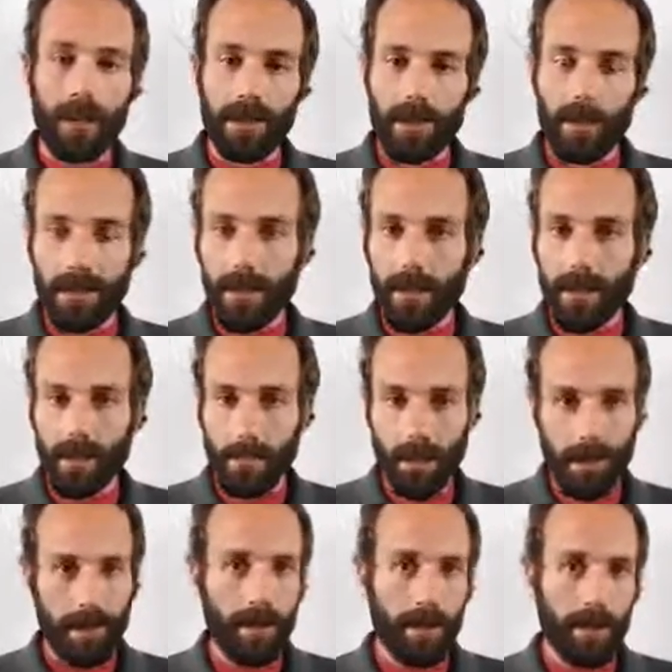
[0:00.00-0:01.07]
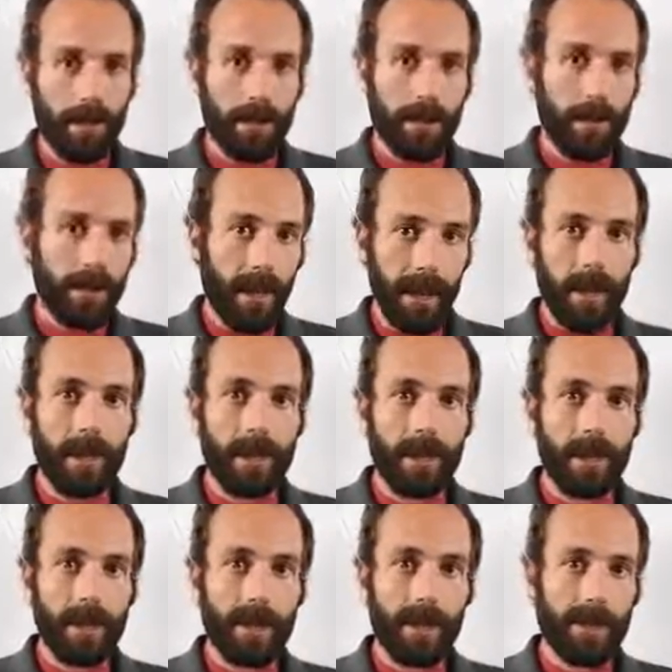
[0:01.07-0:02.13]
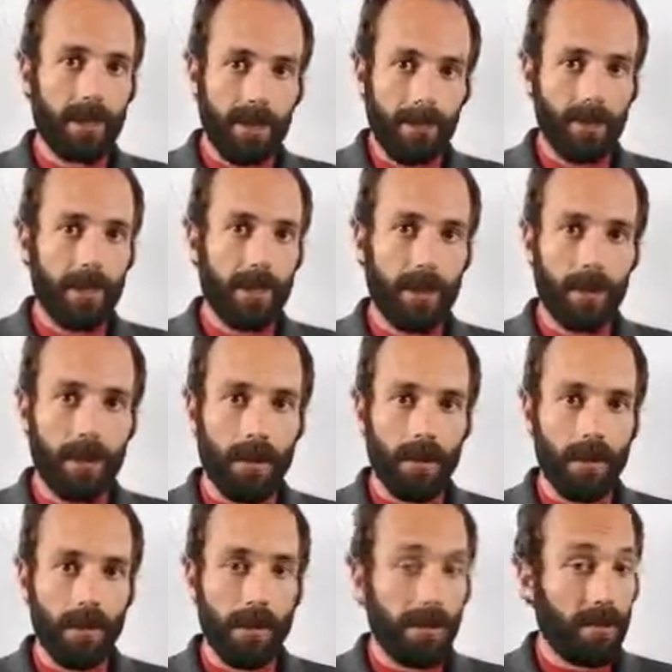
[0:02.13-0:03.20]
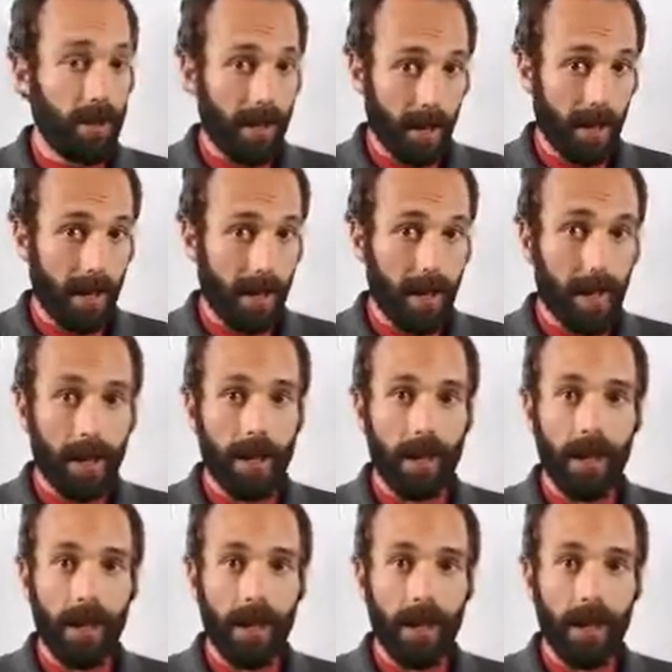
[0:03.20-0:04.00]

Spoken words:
Using empirical data to develop one, if we can,